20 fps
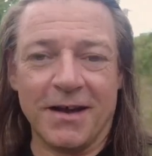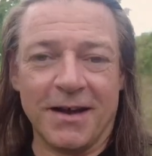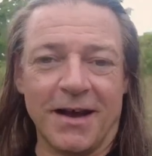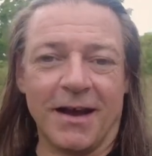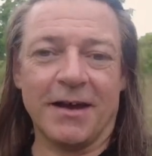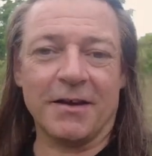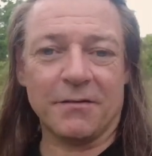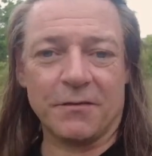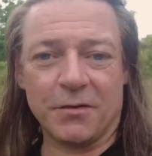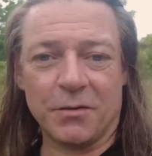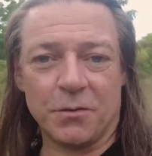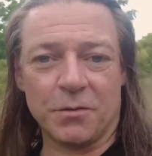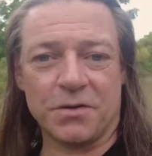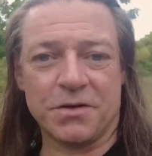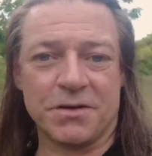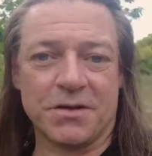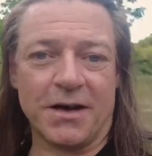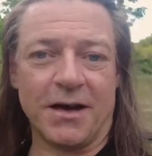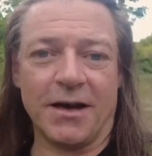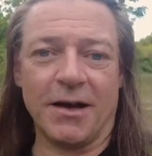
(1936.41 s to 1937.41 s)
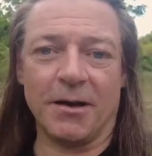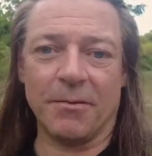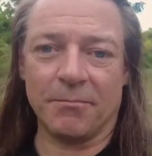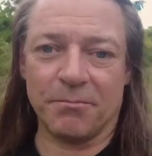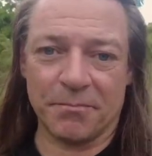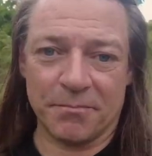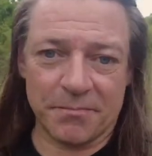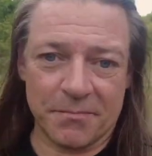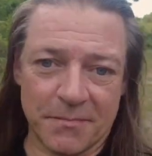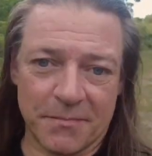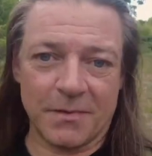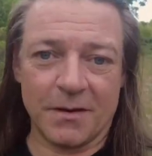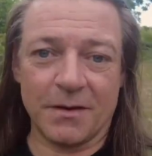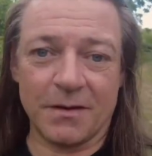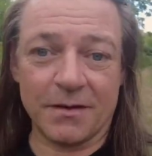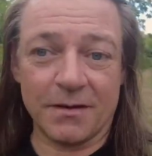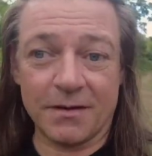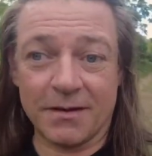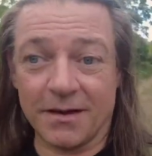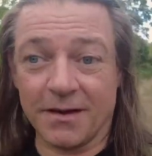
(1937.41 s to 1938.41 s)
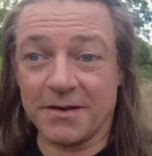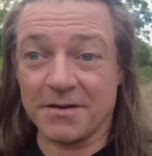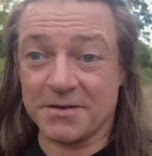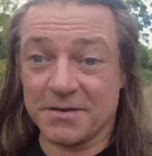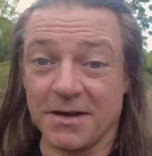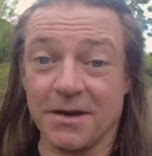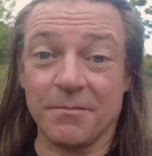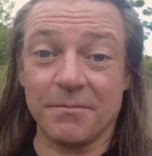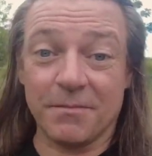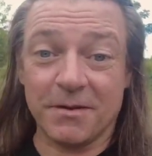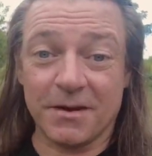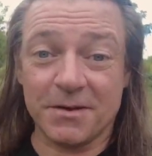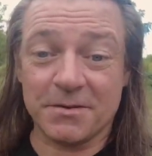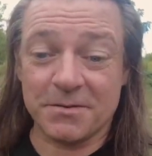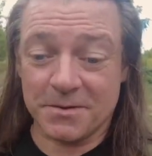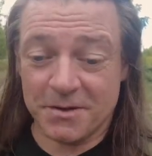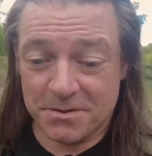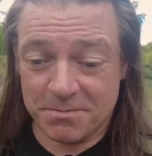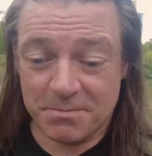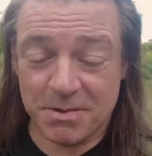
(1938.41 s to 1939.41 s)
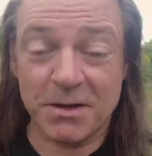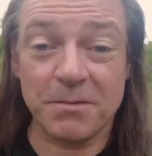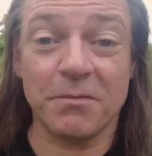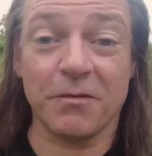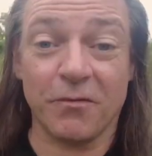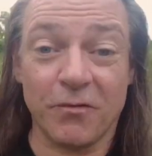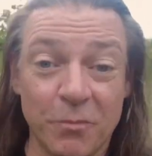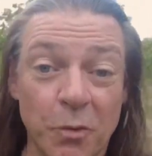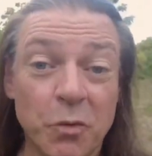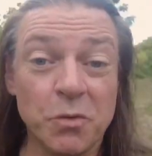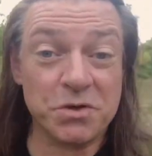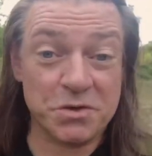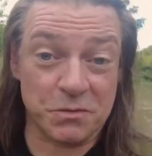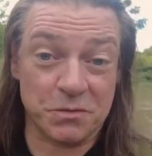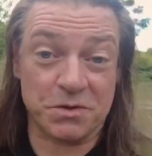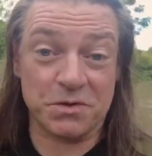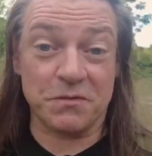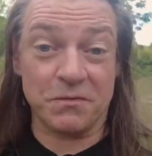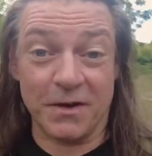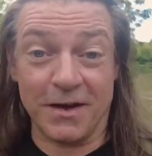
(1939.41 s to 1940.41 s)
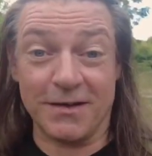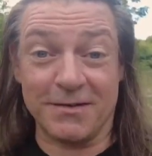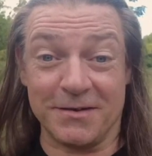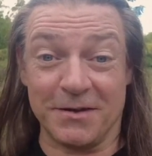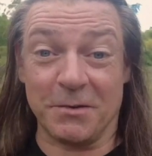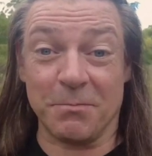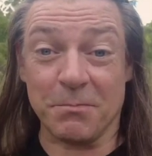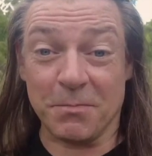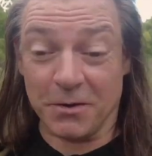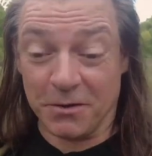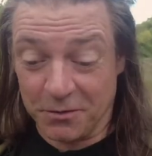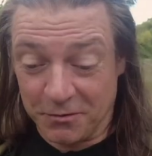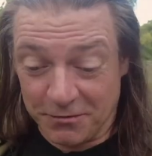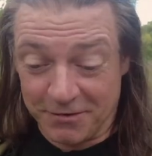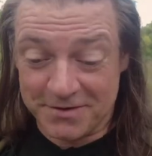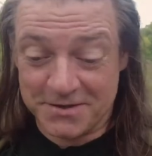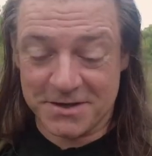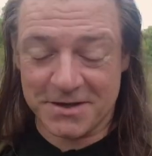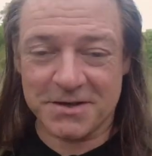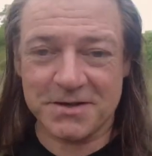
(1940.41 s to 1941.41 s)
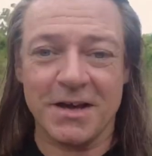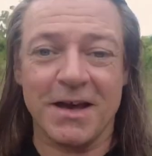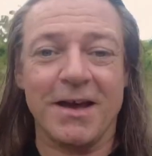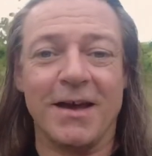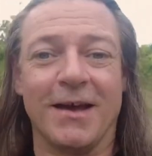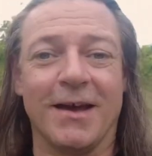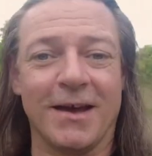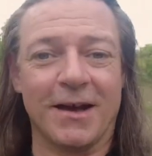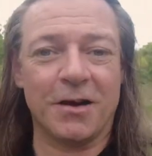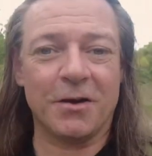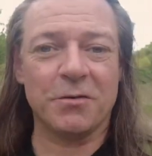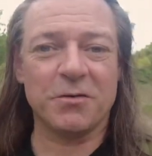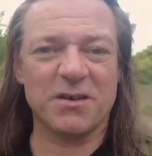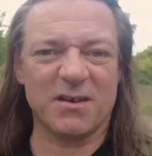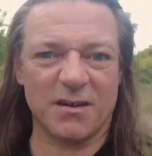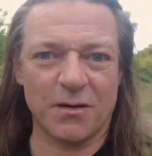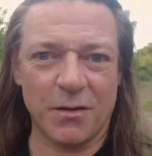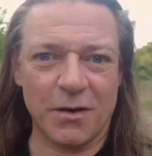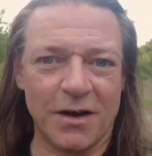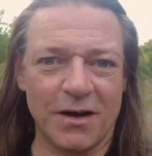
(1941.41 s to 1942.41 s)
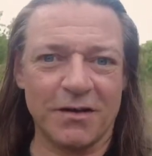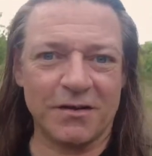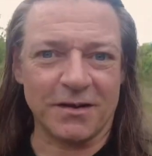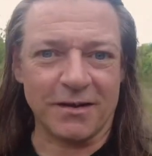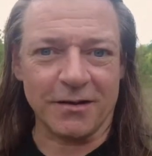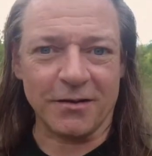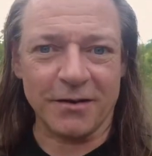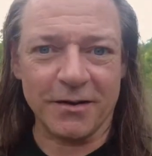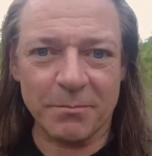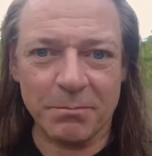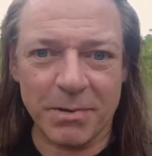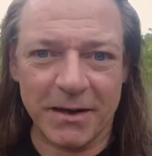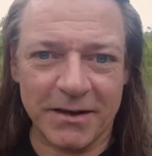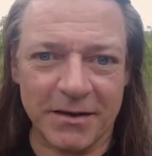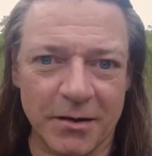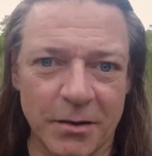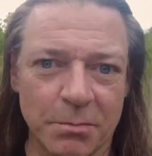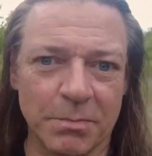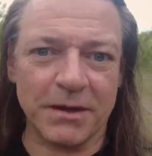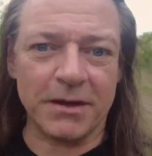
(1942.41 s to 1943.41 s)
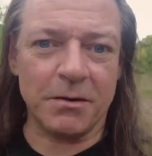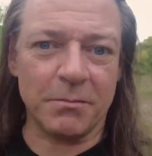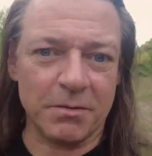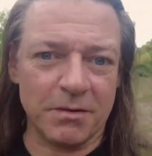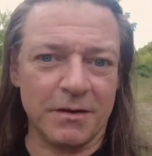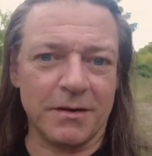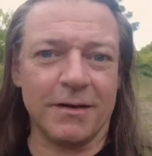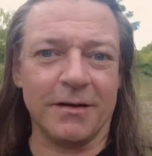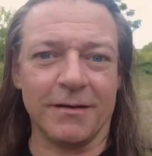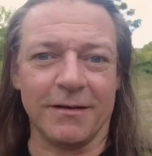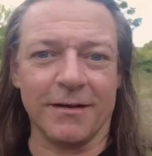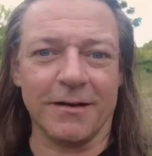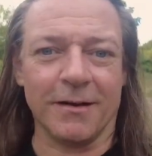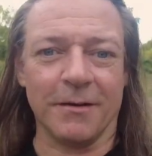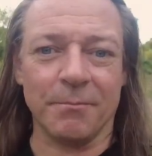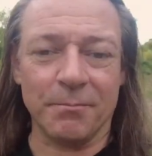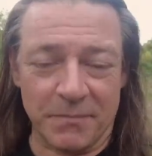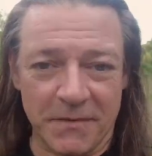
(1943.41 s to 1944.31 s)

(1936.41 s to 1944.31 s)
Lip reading: And of course, there's people from all sorts of ethnic minorities, including the third in line, Ben Habib in